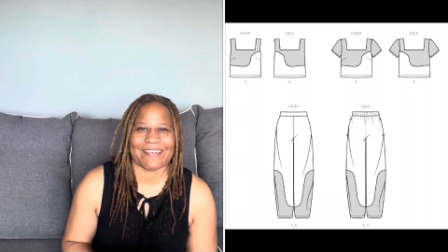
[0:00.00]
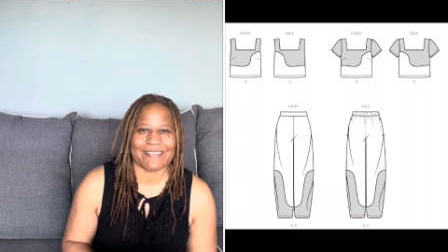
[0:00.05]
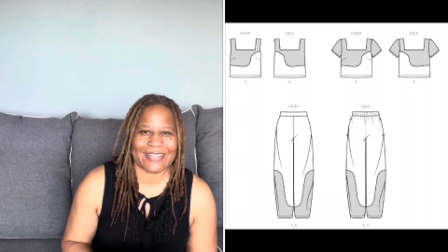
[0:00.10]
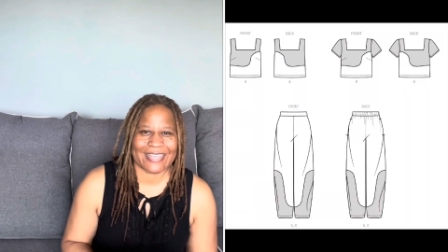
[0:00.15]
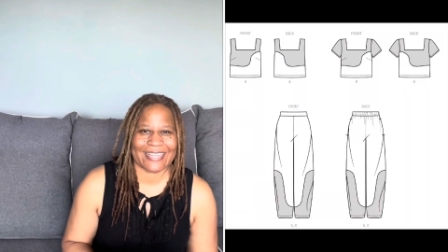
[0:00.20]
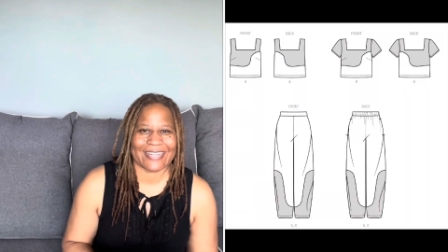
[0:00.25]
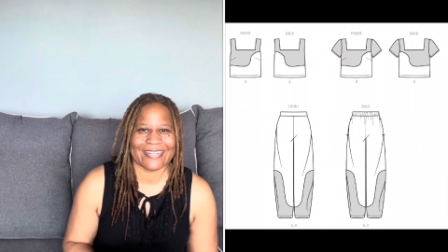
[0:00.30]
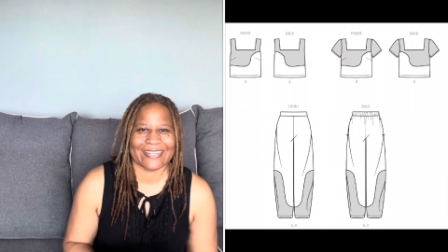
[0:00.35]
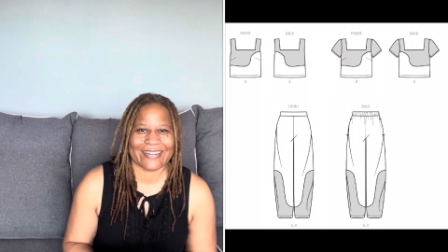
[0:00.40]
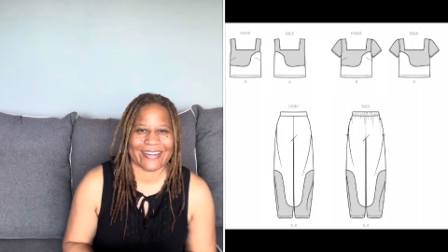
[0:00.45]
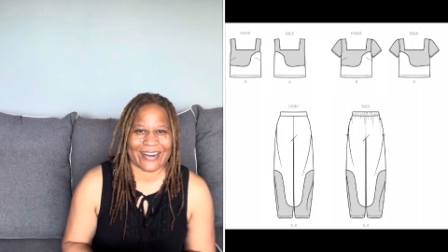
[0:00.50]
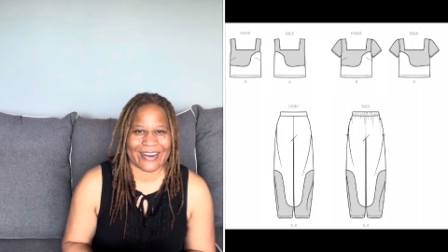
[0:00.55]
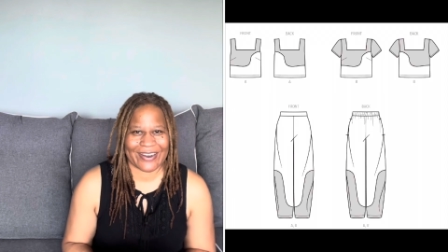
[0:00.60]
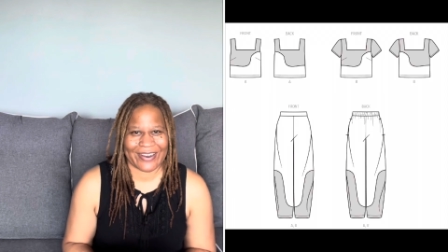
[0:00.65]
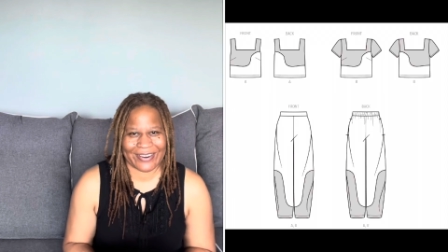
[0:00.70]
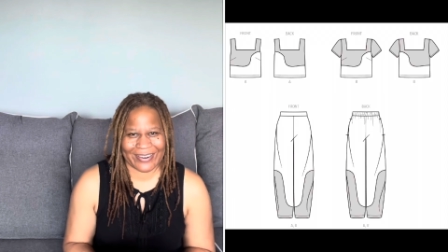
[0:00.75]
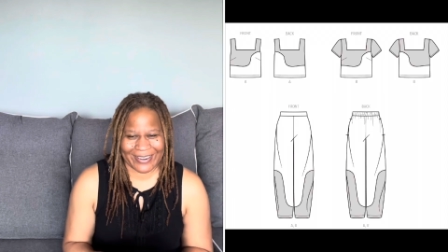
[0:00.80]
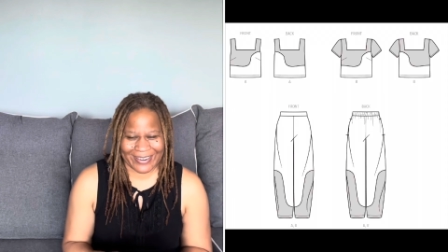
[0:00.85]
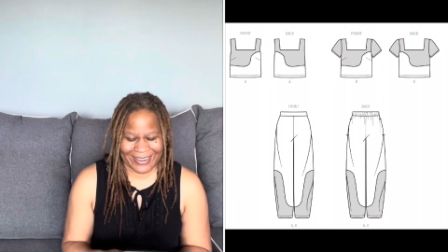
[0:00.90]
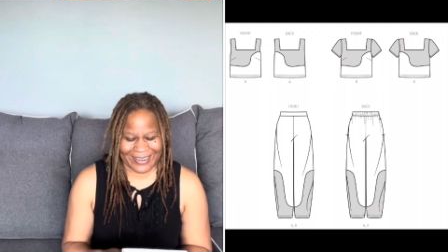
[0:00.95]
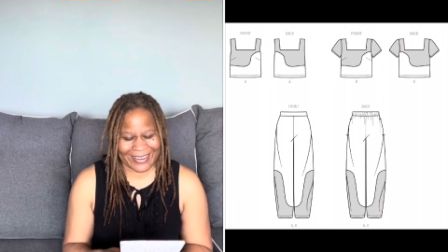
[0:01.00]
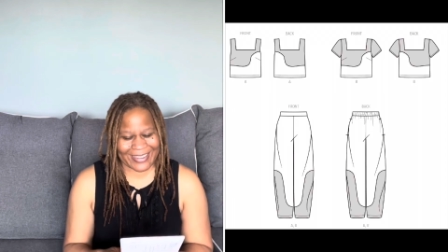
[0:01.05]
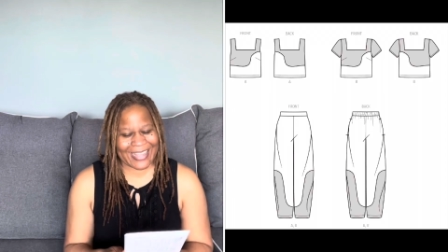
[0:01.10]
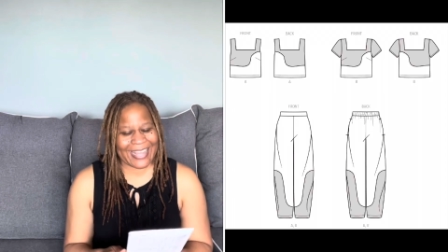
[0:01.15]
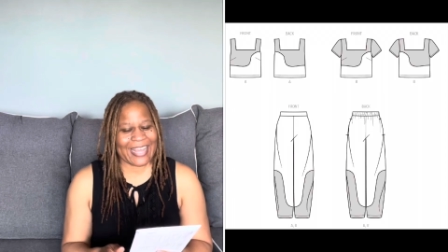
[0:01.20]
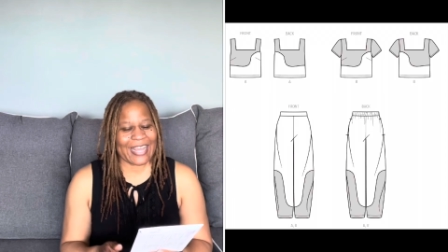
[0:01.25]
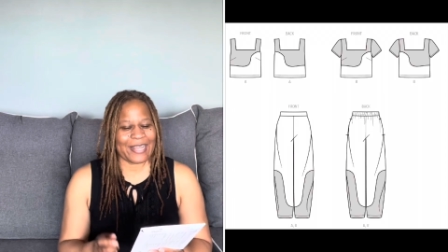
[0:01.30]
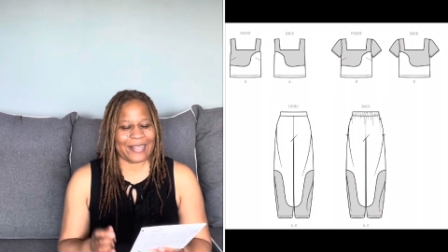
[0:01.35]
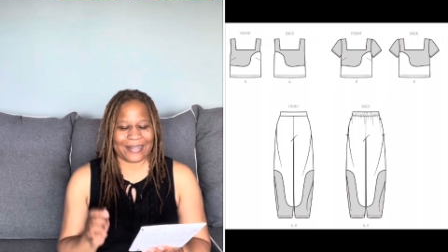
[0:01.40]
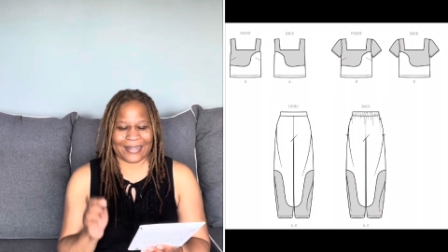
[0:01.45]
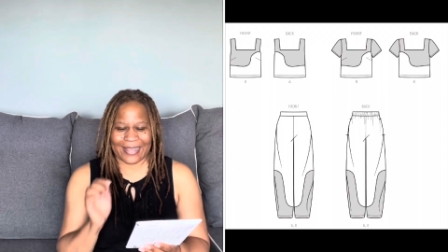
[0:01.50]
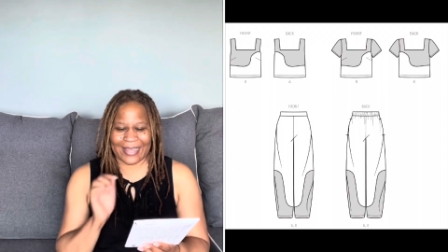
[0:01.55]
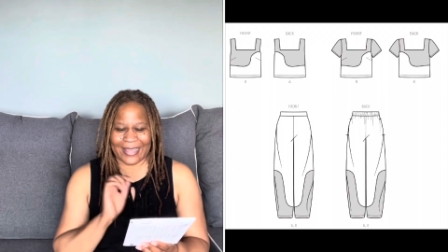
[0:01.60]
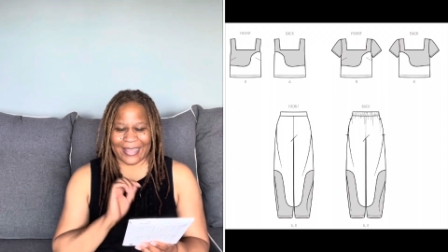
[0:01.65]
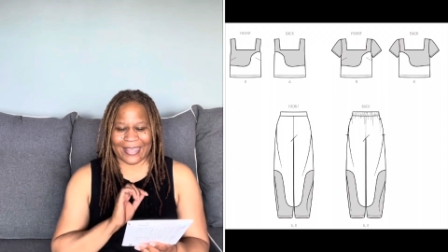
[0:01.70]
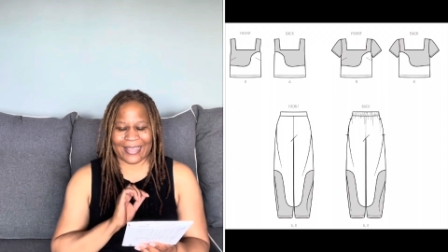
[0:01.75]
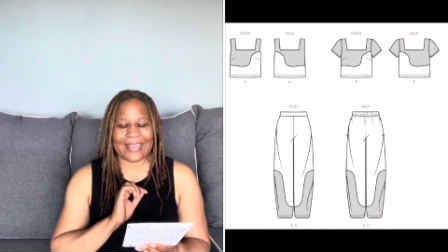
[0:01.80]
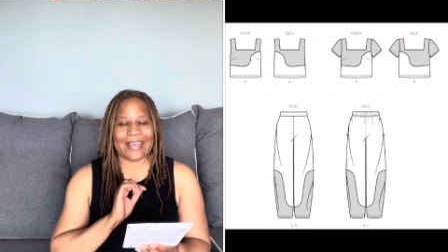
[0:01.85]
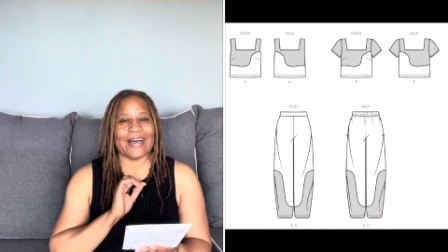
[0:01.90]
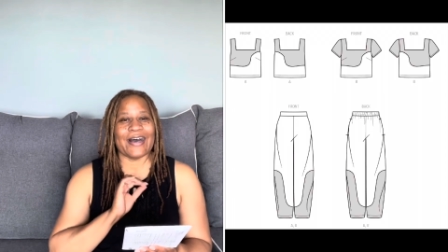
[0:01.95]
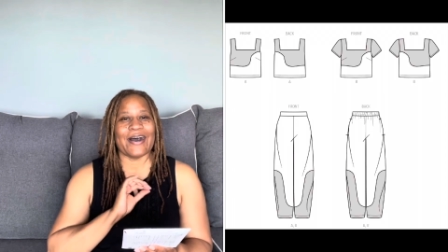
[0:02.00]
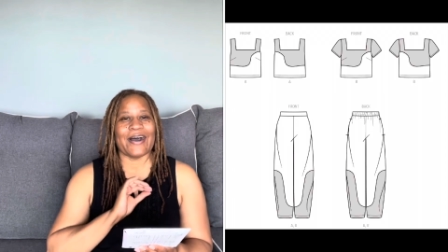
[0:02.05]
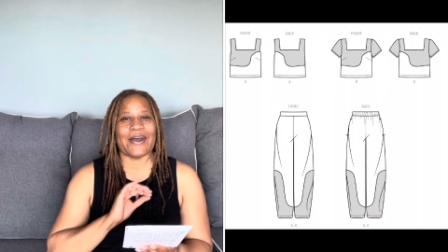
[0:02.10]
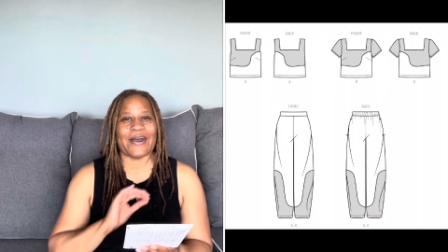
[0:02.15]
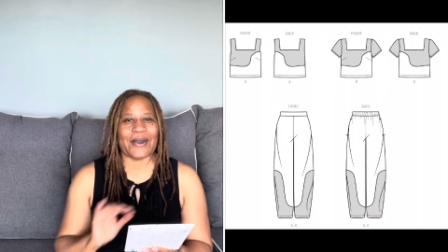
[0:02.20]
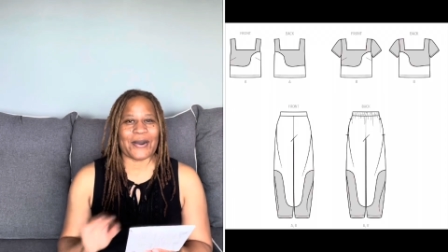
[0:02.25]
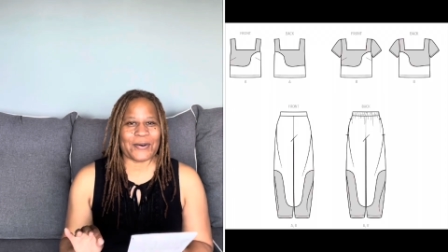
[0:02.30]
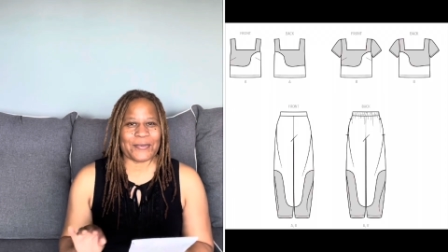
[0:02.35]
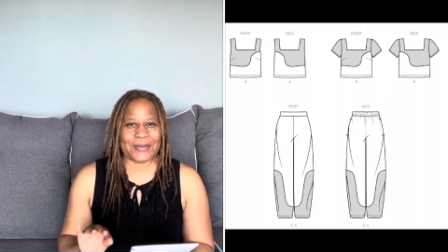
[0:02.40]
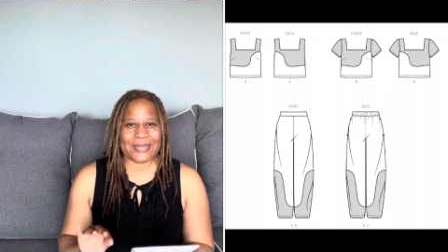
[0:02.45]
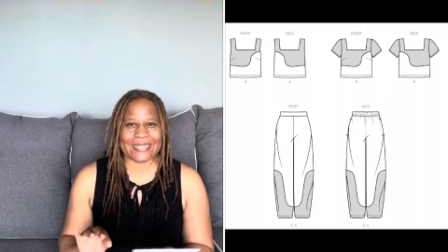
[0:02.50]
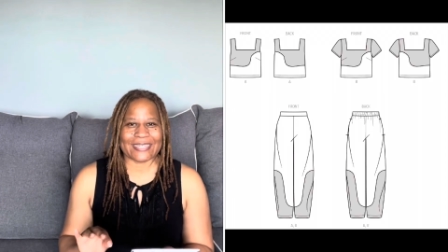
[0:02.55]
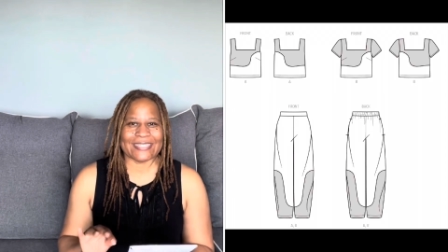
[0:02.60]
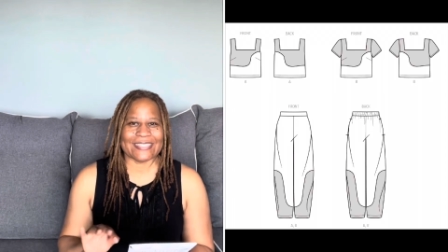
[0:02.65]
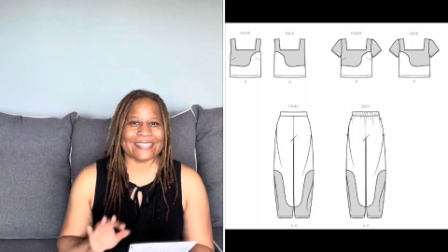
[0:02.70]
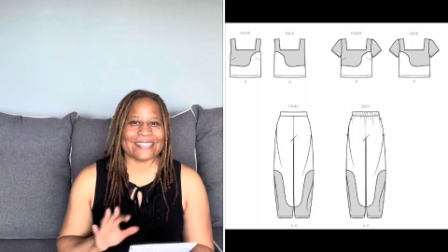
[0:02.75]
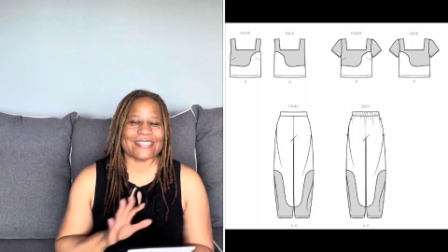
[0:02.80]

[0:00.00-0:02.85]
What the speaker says: to get in the car. Like, oh my goodness,